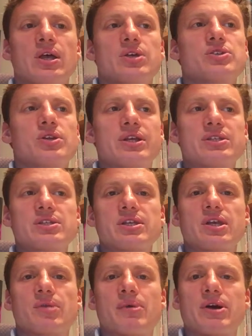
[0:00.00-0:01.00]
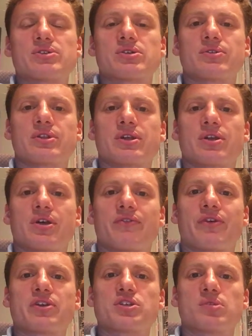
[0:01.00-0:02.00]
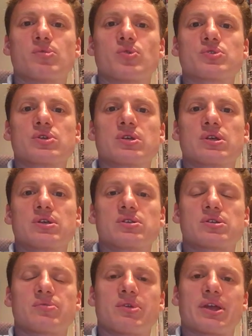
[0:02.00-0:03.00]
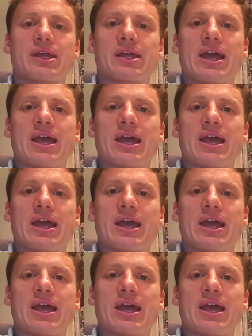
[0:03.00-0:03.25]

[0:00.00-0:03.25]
So let's think about something like vegetables. Some like